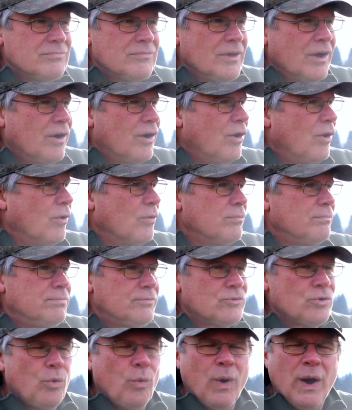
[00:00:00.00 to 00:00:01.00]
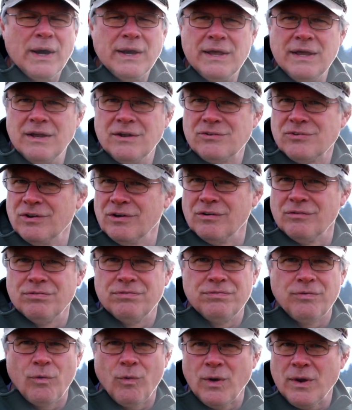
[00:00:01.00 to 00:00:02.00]
20 to
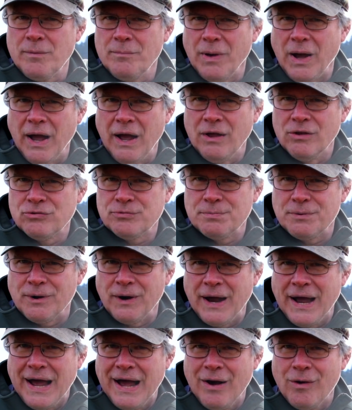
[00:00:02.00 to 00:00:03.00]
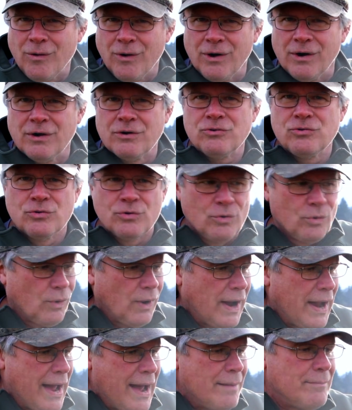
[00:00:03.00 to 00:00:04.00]
40 miles per hour to
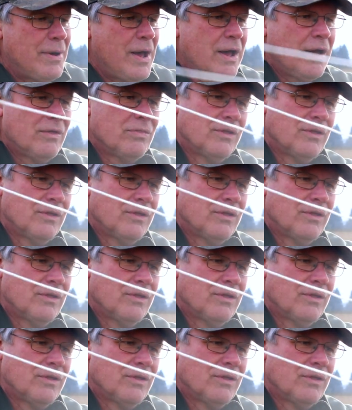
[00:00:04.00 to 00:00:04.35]
grab